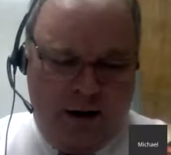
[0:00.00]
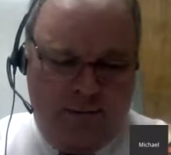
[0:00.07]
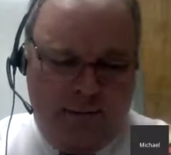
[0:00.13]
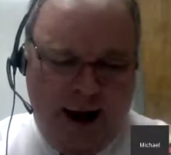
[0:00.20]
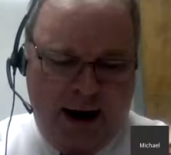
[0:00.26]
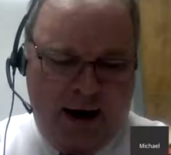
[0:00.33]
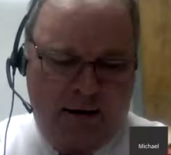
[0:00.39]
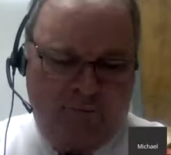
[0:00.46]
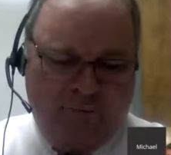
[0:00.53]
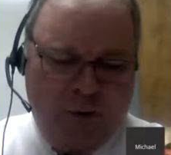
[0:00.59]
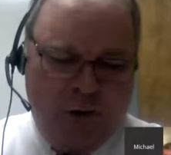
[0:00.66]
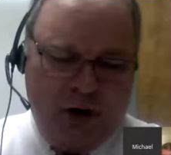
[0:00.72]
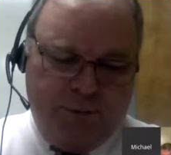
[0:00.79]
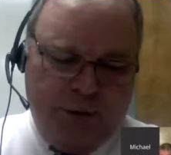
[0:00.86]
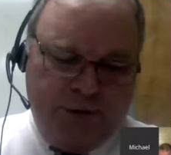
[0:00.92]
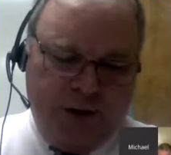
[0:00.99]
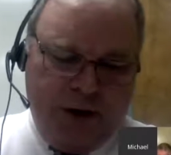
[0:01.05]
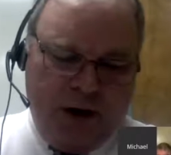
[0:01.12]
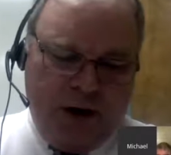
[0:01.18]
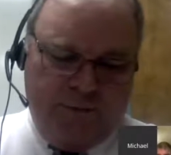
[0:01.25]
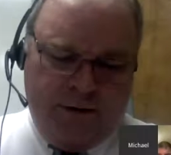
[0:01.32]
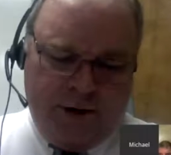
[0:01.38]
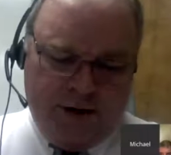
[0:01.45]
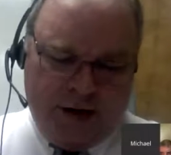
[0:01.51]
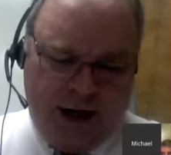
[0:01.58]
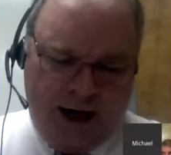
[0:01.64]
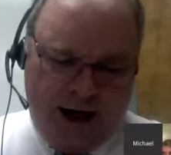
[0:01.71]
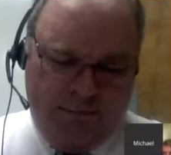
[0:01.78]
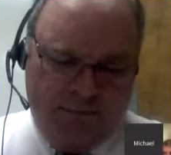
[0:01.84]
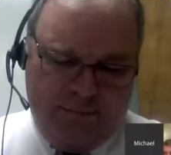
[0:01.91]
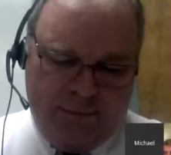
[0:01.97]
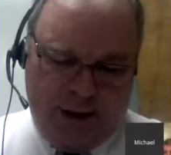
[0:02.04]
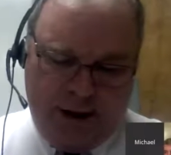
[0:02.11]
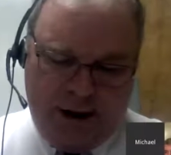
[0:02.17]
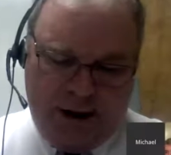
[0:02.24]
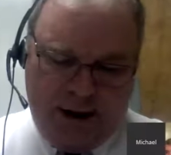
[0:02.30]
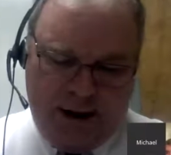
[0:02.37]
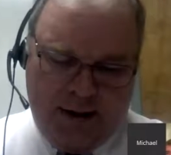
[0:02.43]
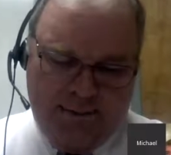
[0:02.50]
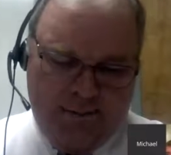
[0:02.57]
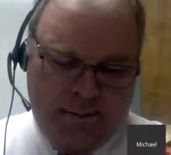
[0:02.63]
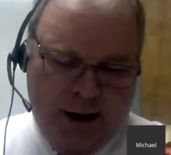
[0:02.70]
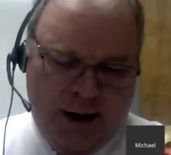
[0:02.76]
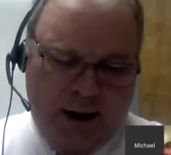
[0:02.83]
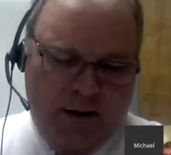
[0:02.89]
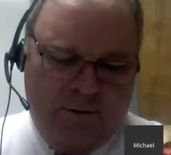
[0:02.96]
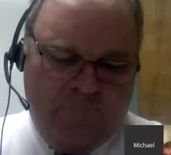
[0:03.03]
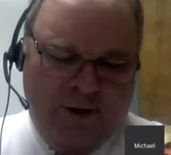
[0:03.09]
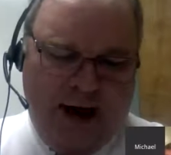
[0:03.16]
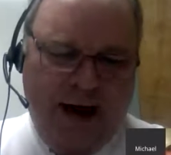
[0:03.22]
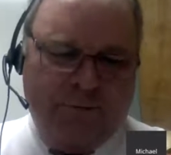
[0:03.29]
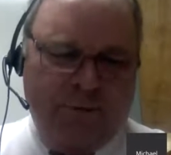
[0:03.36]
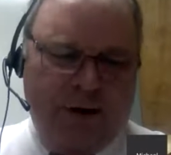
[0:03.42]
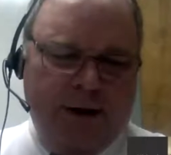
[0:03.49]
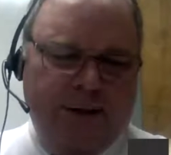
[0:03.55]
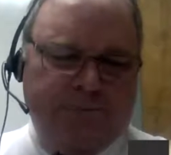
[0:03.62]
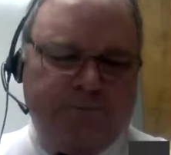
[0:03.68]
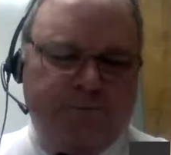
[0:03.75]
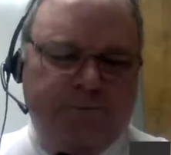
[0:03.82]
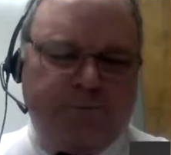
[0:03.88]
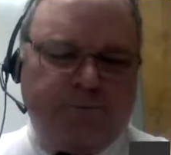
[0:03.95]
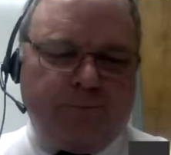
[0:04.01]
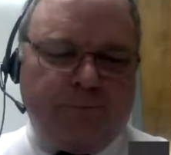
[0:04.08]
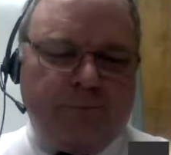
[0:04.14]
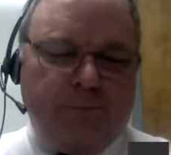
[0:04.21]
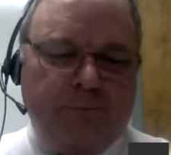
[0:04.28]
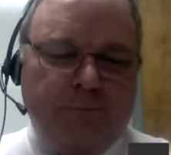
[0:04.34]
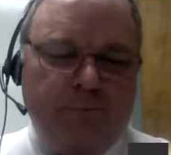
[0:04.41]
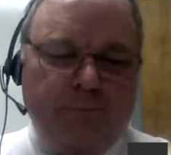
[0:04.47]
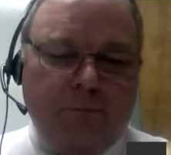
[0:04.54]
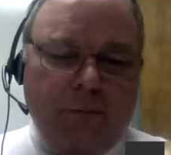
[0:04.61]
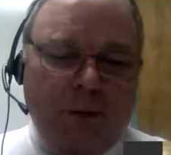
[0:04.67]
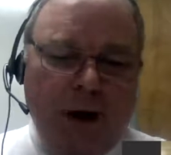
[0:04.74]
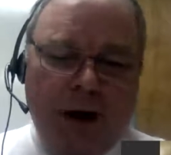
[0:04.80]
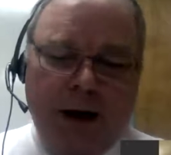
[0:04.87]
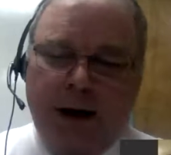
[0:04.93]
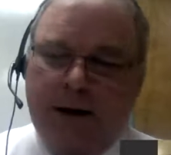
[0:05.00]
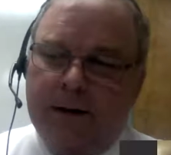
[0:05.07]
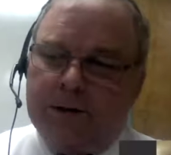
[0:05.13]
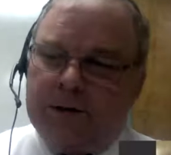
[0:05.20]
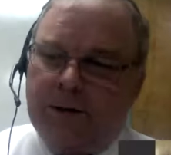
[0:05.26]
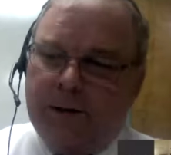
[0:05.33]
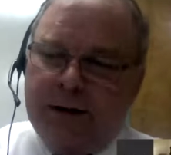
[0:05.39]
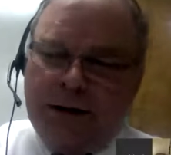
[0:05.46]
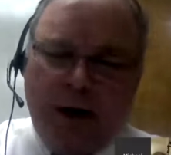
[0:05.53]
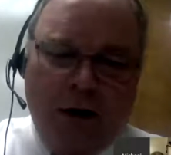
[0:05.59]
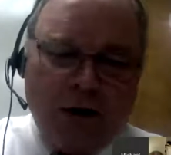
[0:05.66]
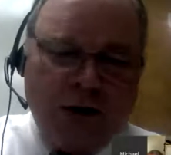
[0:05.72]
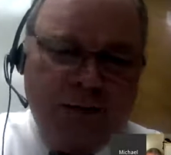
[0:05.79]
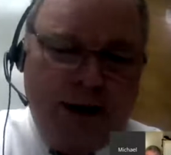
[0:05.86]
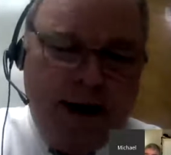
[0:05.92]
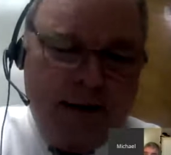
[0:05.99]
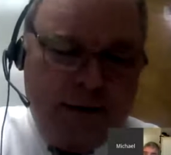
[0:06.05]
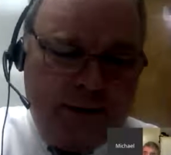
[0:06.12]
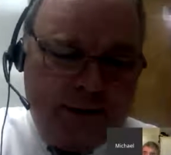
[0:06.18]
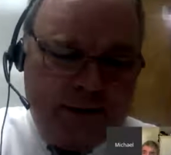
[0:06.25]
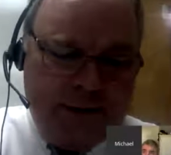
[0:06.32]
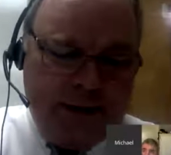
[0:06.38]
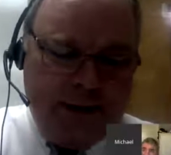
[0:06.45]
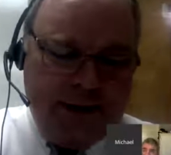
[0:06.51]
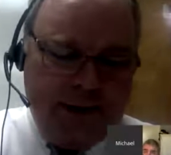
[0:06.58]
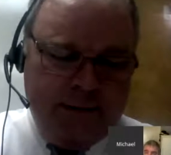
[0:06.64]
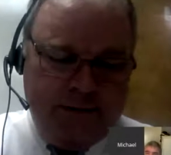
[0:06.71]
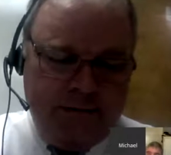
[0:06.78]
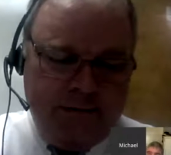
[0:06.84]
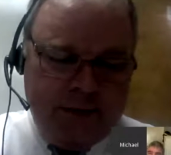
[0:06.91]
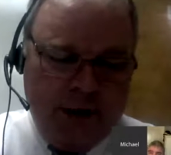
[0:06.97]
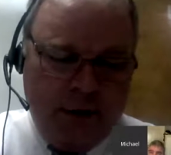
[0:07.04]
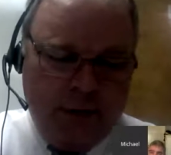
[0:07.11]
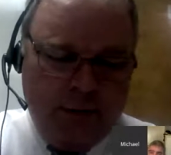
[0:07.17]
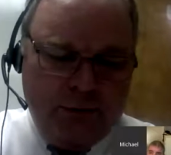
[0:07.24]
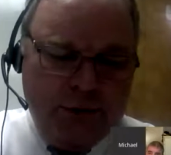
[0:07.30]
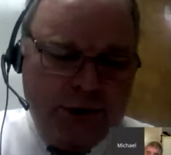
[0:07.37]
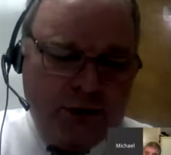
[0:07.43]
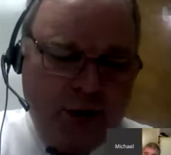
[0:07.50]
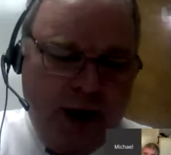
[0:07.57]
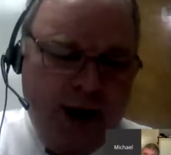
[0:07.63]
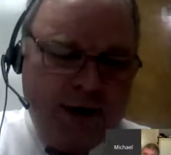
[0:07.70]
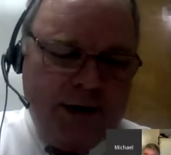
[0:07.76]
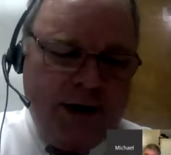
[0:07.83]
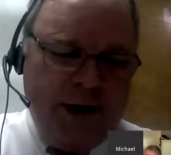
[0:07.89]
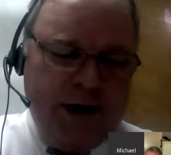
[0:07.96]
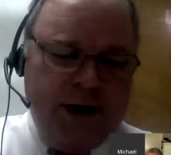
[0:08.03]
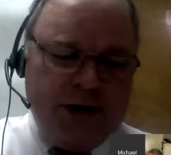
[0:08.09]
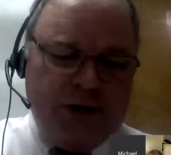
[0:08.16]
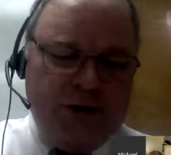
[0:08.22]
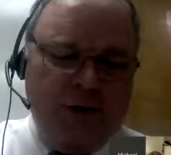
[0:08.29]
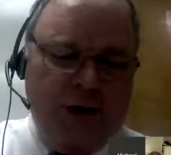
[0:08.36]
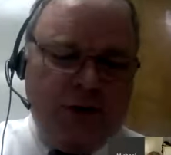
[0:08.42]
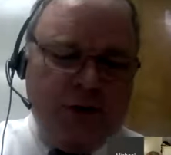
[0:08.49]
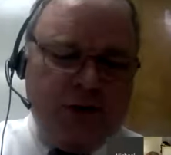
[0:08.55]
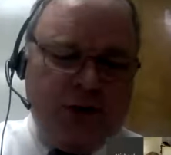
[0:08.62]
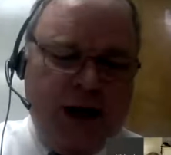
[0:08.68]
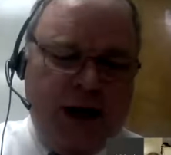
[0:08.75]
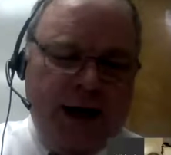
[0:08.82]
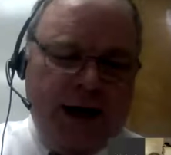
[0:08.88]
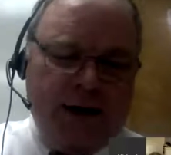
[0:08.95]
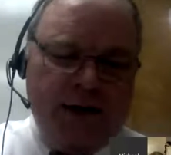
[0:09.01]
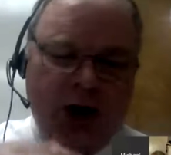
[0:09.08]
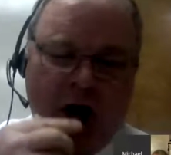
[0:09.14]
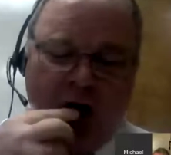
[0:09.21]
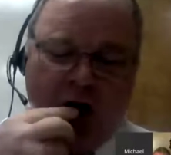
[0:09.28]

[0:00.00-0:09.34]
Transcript: back and forth, but they're of the same family. So he talks about those, trying to get us to understand